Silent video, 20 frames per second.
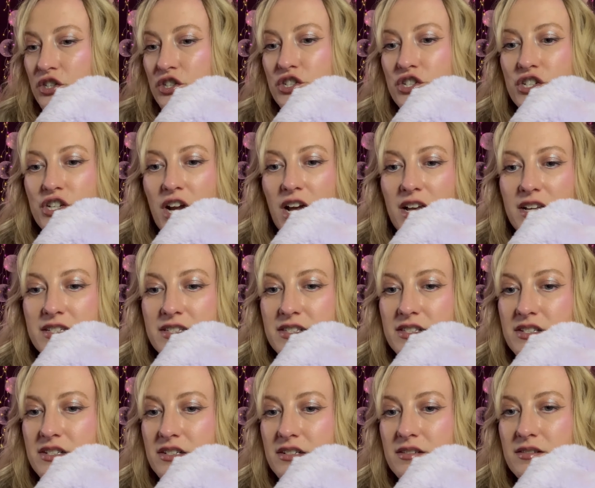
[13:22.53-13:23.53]

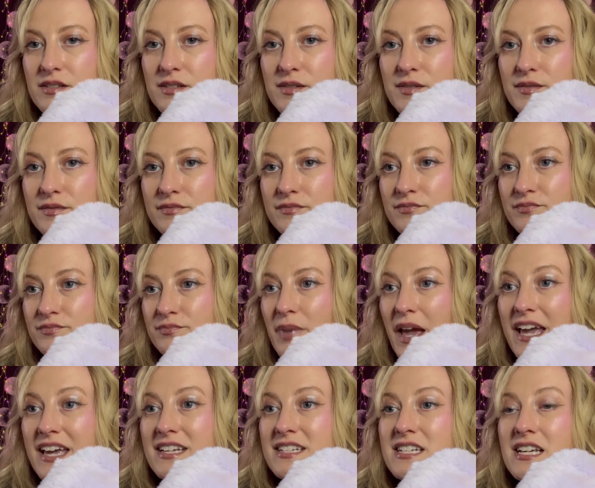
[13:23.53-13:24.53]
just
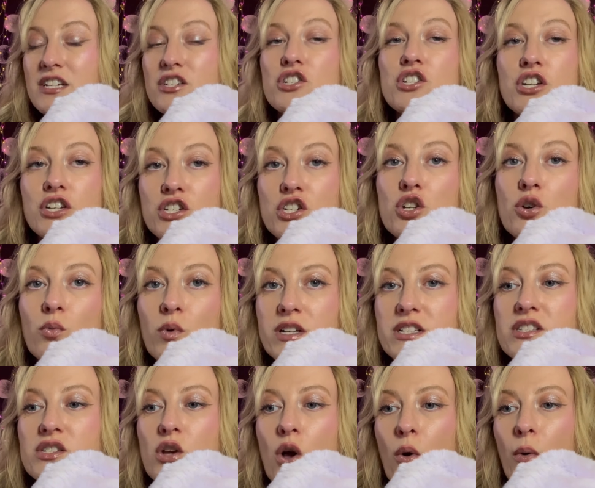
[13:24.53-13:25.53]
pay attention to
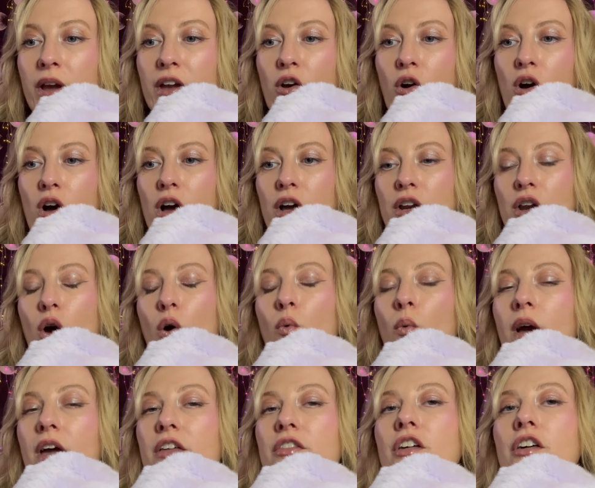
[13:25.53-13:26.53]
what's going on
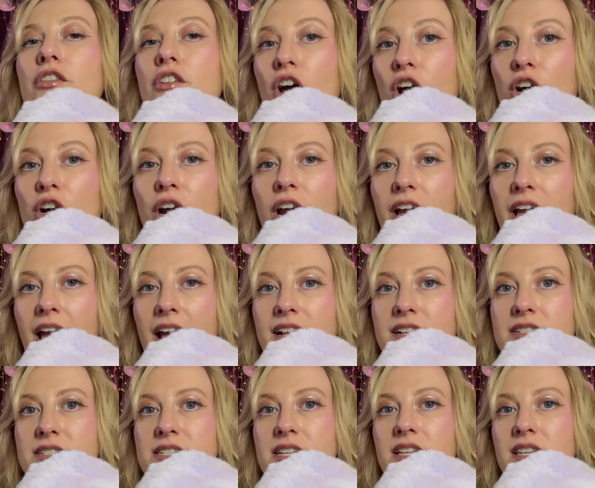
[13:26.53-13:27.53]
with the
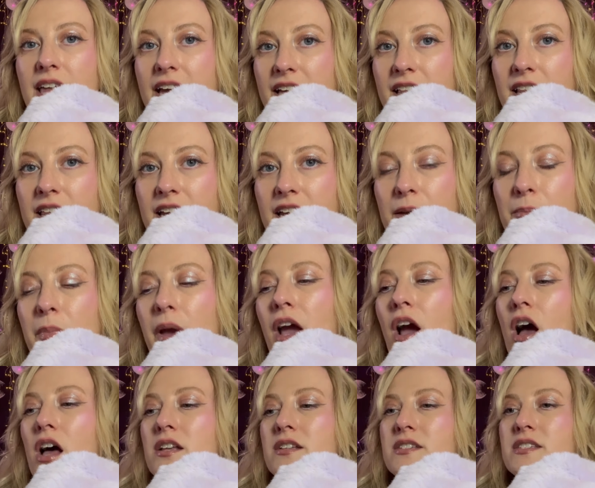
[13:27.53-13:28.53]
hurricanes lately,
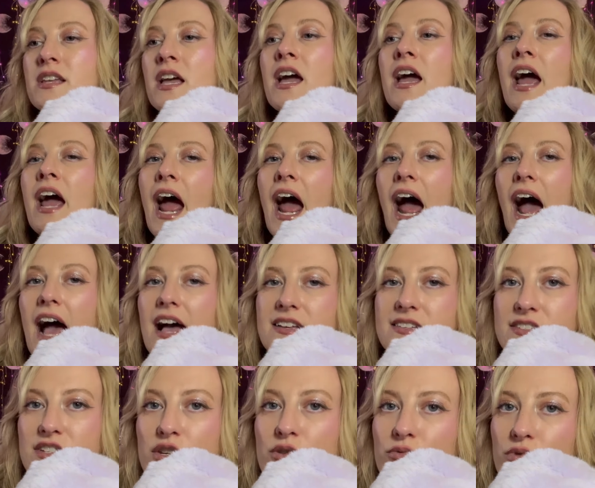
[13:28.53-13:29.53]
because
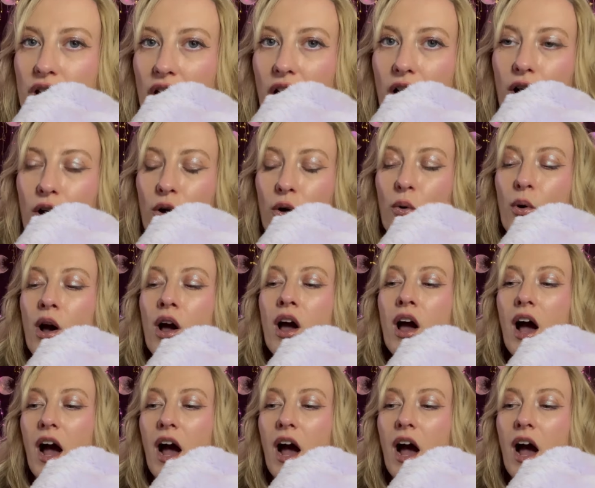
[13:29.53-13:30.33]
as you know,